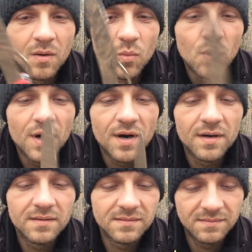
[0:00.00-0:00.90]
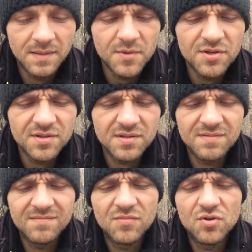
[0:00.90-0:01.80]
where, let me just
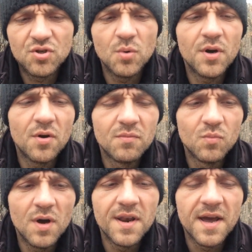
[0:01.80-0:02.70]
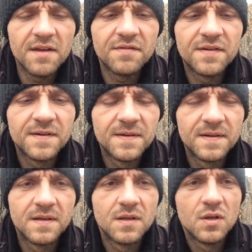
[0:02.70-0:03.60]
show it on one knife.
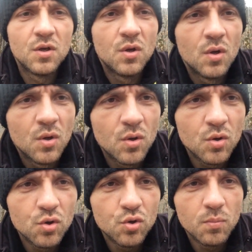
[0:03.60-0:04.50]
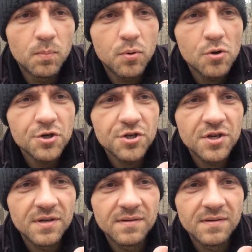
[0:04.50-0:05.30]
You push